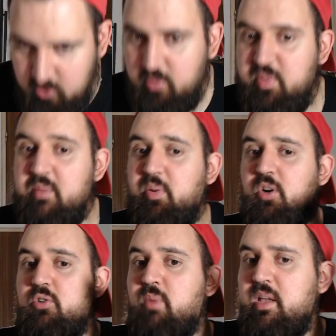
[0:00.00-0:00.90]
the
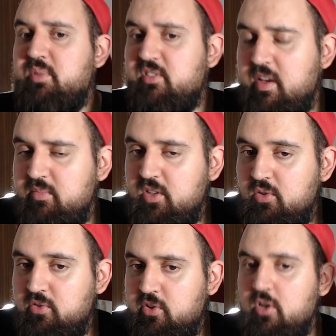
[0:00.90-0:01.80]
people who might be tempted
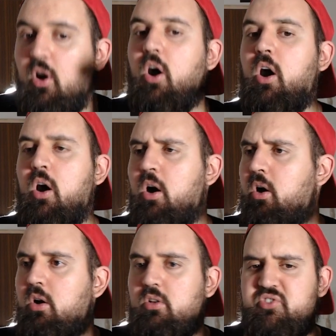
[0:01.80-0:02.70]
to say,
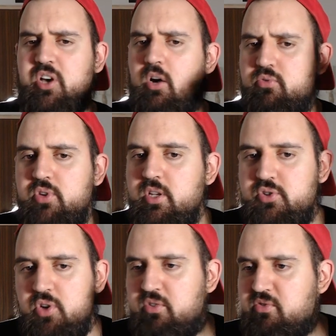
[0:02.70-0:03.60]
oh, they are
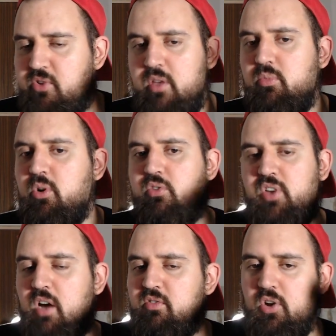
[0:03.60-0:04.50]
rich and famous,
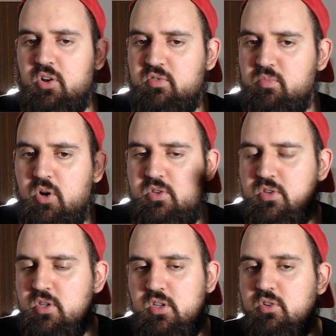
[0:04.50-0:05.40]
they have a lot of
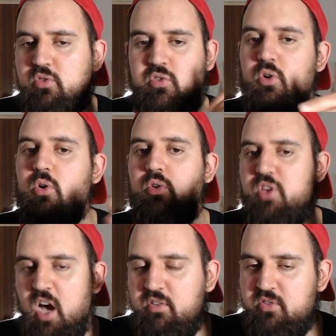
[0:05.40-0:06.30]
money, so they
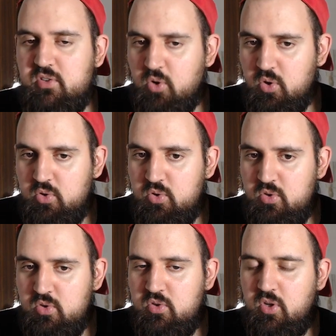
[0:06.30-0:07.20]
have it all
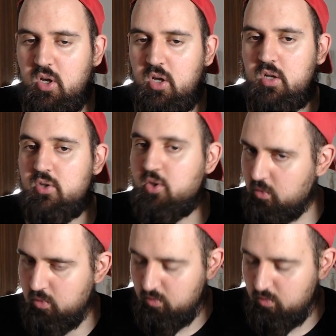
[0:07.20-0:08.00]
good. No,